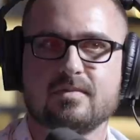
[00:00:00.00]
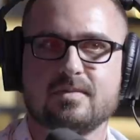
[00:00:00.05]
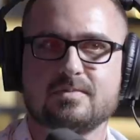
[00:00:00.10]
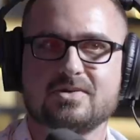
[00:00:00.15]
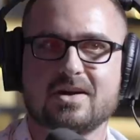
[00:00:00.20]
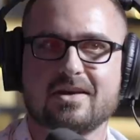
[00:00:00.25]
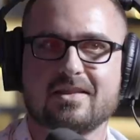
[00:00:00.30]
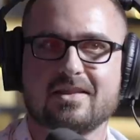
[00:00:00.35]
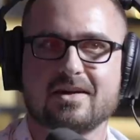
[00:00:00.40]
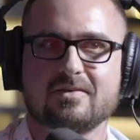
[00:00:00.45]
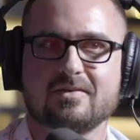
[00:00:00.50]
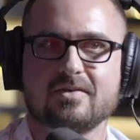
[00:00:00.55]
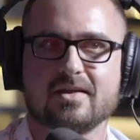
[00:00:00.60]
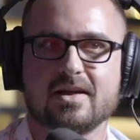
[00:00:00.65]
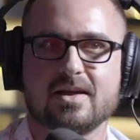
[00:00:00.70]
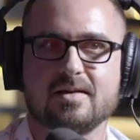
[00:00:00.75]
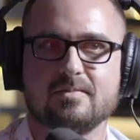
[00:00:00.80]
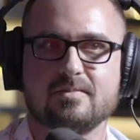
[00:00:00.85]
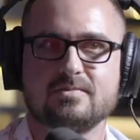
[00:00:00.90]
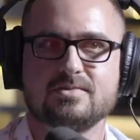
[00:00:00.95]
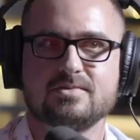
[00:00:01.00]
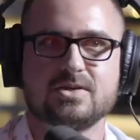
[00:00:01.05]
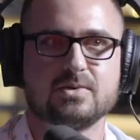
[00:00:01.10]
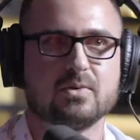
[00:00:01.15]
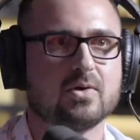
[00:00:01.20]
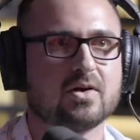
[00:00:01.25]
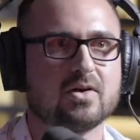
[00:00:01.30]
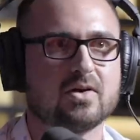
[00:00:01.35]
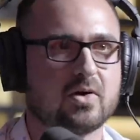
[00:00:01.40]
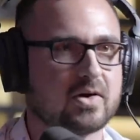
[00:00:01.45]
I'm trying to think of her name. She
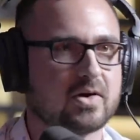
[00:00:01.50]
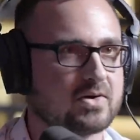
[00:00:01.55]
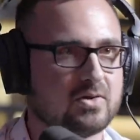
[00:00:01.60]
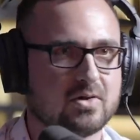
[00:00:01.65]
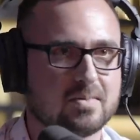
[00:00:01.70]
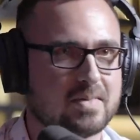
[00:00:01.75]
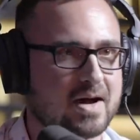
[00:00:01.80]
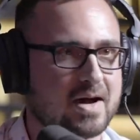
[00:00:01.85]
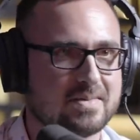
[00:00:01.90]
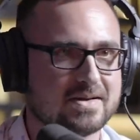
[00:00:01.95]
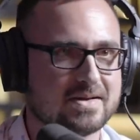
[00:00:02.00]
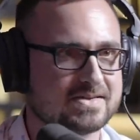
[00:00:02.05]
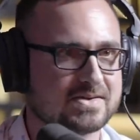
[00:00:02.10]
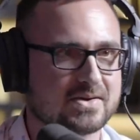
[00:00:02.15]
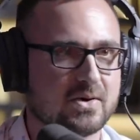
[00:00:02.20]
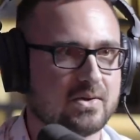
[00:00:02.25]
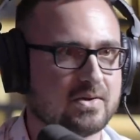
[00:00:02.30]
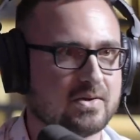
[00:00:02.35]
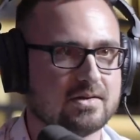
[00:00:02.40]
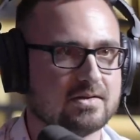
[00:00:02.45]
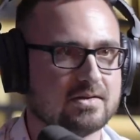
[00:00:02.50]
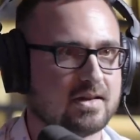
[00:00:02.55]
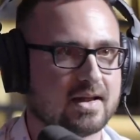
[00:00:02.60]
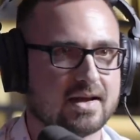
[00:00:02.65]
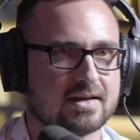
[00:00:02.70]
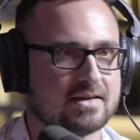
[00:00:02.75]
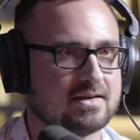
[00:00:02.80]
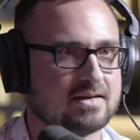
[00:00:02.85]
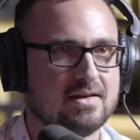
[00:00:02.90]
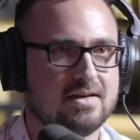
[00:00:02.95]
wrote an article about Pensacola
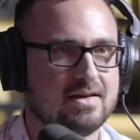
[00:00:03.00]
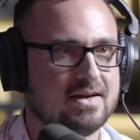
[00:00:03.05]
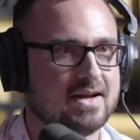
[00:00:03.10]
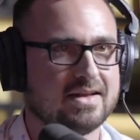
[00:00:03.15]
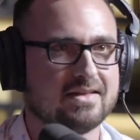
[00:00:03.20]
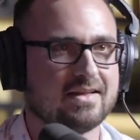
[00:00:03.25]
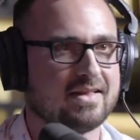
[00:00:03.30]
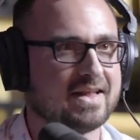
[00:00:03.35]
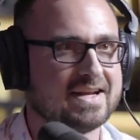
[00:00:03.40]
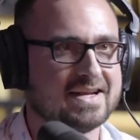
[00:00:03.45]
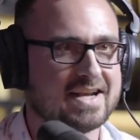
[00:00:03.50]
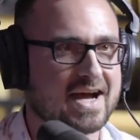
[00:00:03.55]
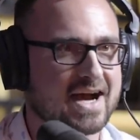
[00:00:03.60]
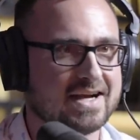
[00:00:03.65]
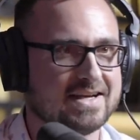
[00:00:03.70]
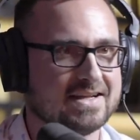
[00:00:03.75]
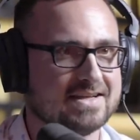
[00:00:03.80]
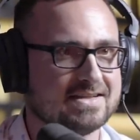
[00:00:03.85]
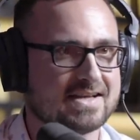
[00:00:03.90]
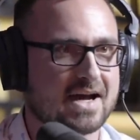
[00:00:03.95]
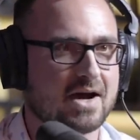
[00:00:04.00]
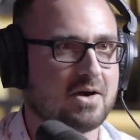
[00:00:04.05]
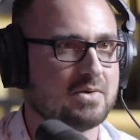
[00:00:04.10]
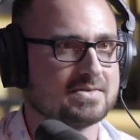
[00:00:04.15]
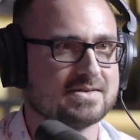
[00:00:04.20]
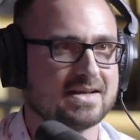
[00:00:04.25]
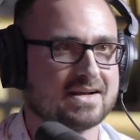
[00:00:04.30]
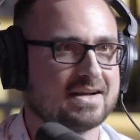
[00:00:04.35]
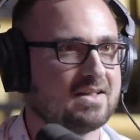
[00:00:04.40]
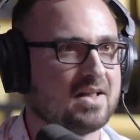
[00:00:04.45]
like in the late nineties, how it
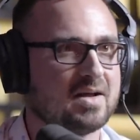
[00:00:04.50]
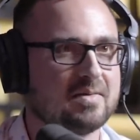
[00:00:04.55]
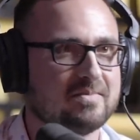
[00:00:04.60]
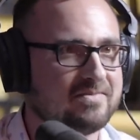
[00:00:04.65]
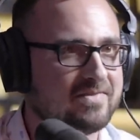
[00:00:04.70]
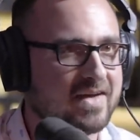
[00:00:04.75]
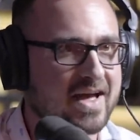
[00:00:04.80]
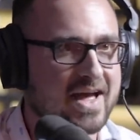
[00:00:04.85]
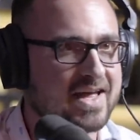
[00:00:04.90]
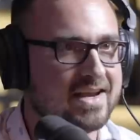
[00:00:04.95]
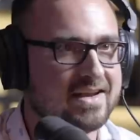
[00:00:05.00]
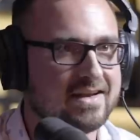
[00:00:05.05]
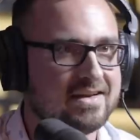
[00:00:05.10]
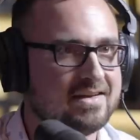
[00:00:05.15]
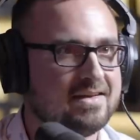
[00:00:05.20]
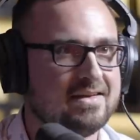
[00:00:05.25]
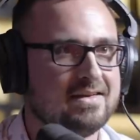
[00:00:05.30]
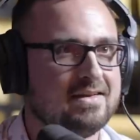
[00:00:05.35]
was like club fed.